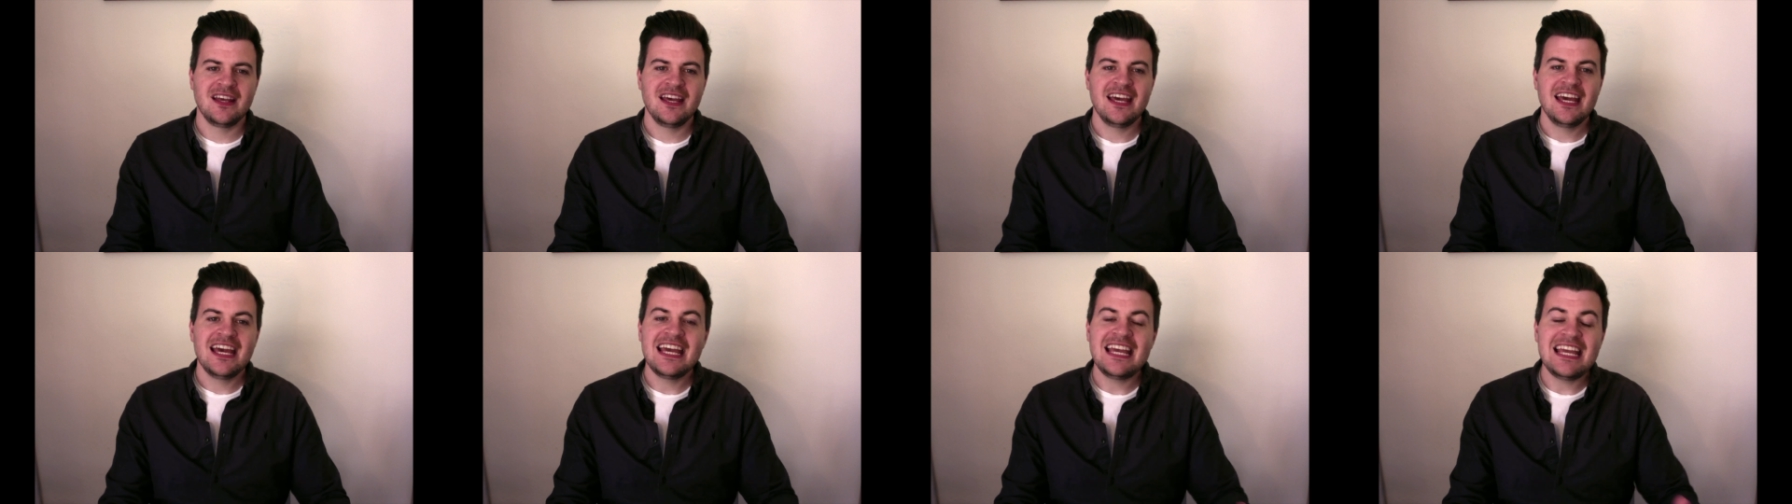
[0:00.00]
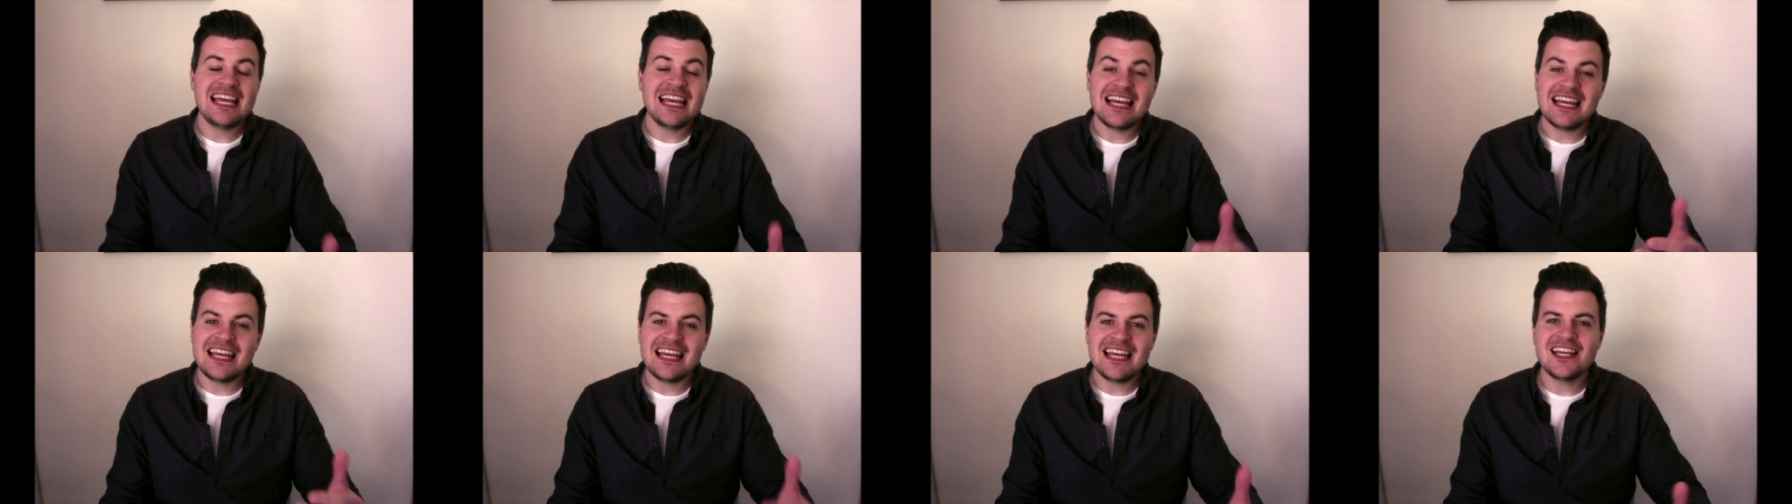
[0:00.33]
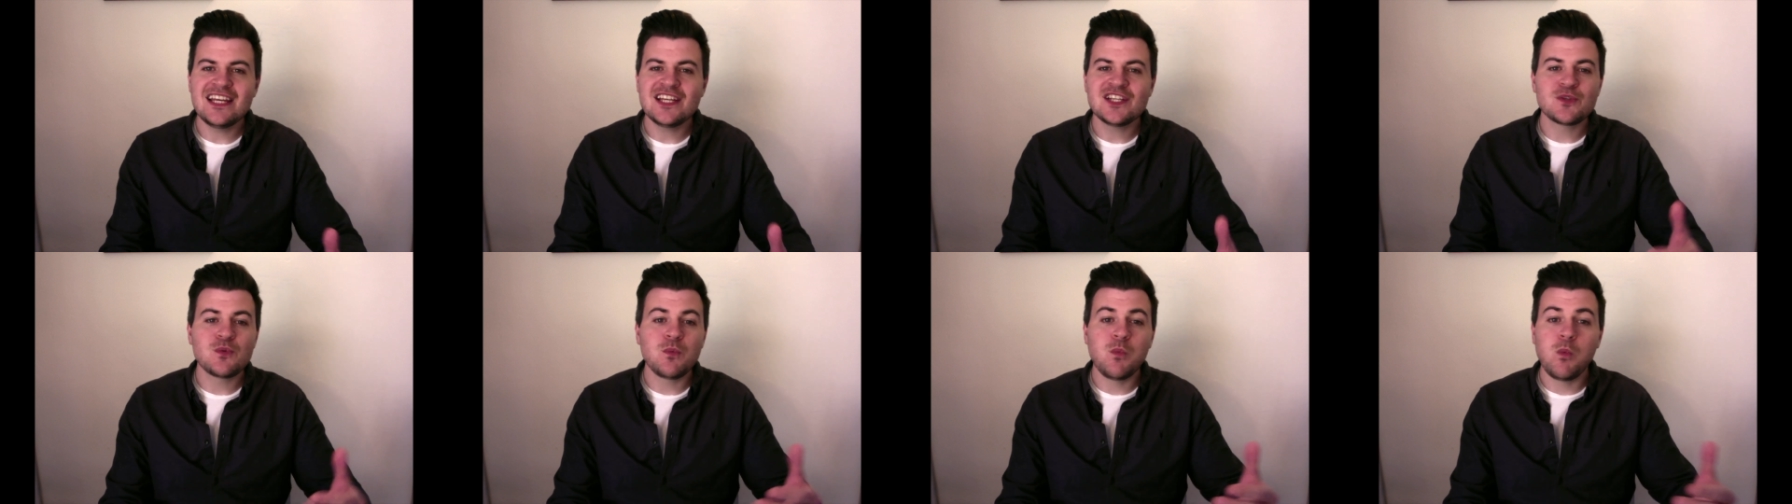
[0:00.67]
He
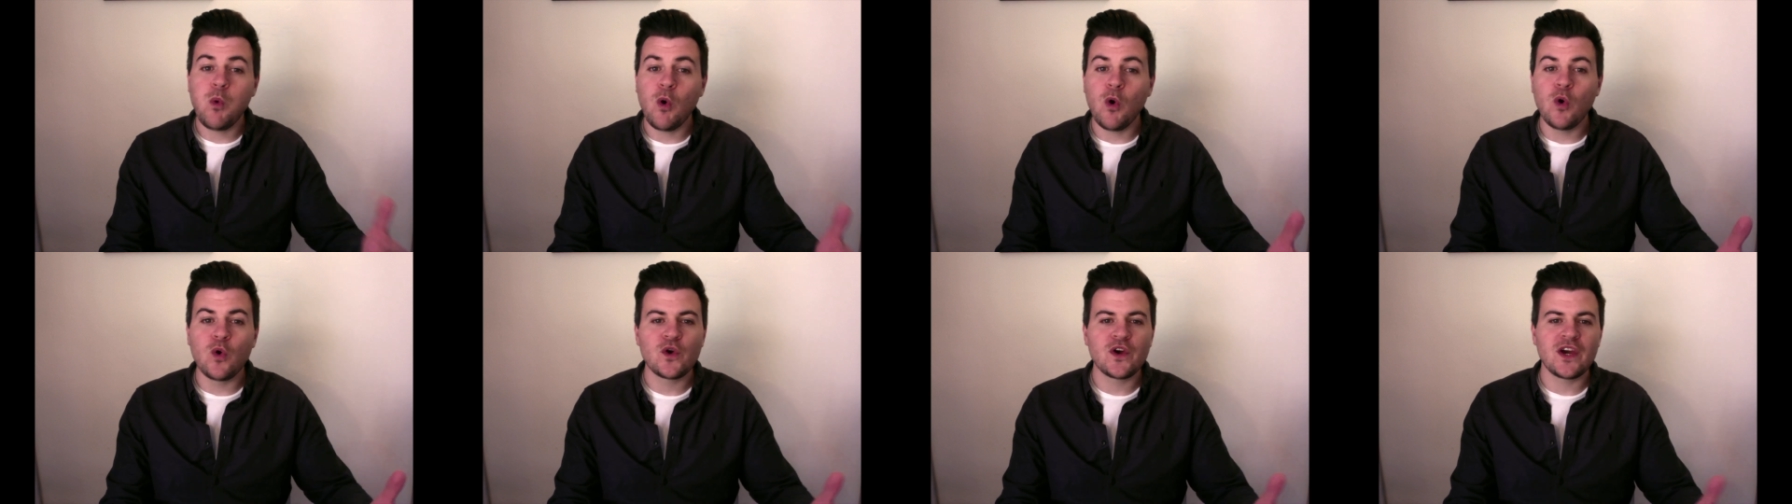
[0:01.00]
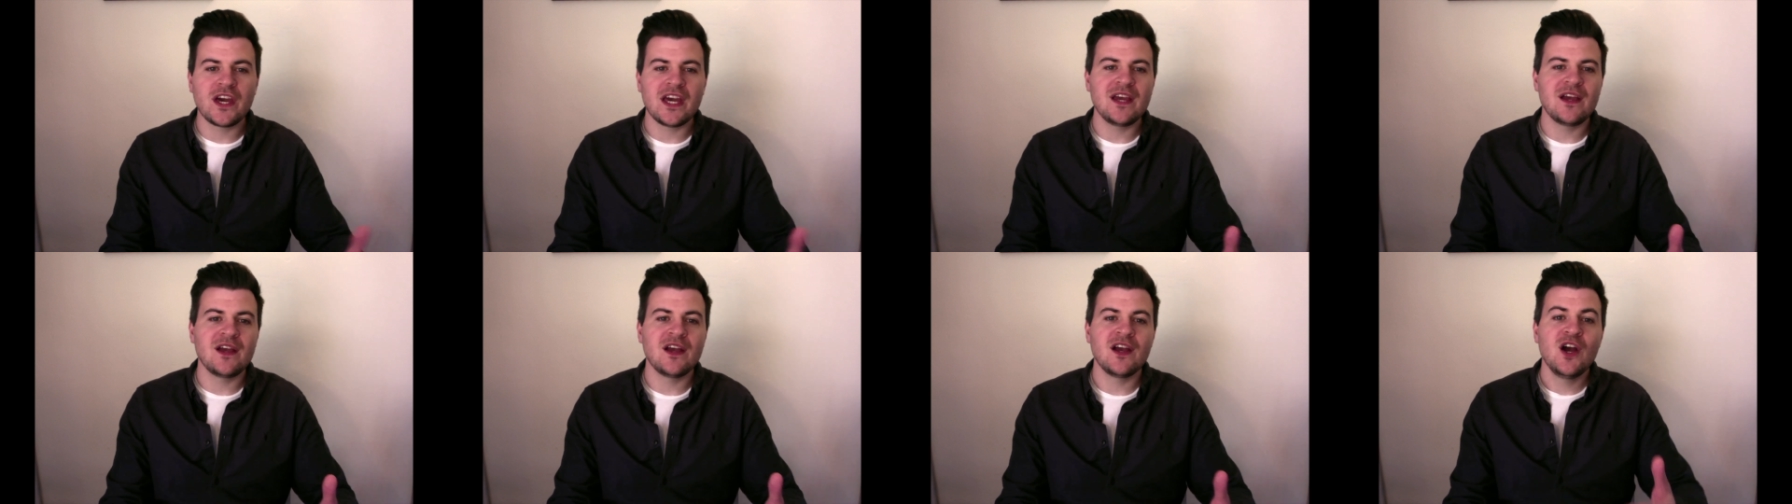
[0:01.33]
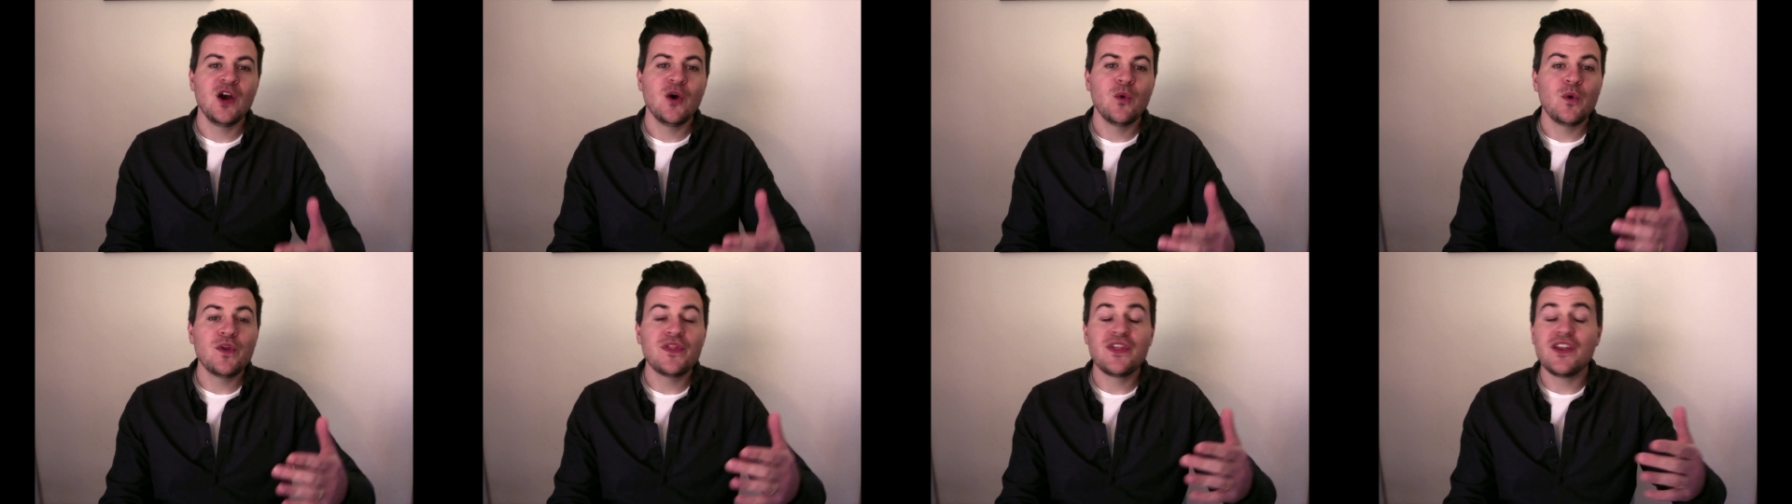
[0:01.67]
is walking
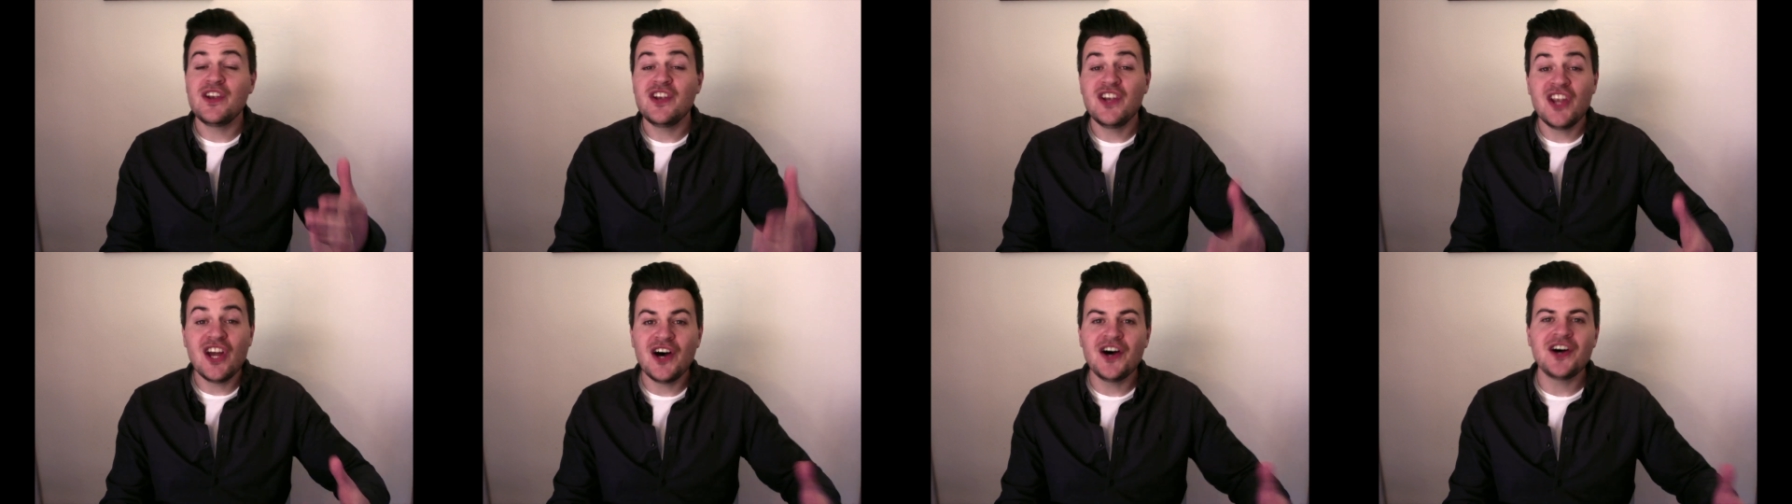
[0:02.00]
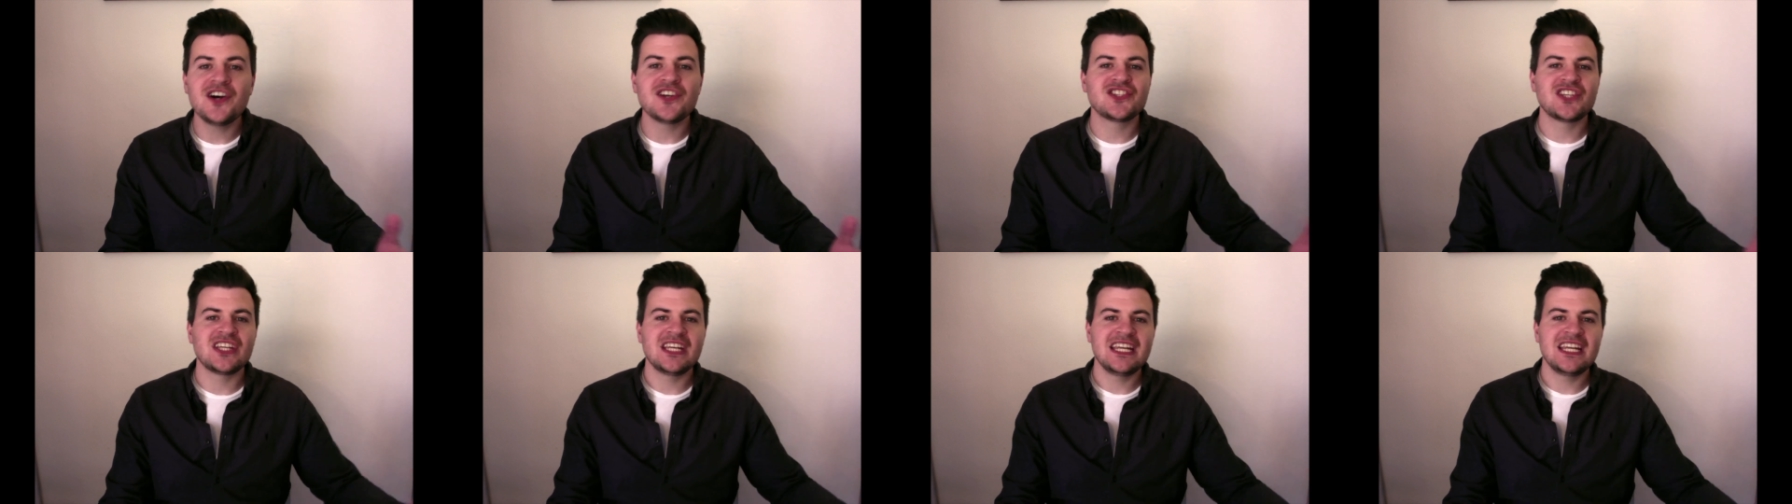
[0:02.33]
with a nurse in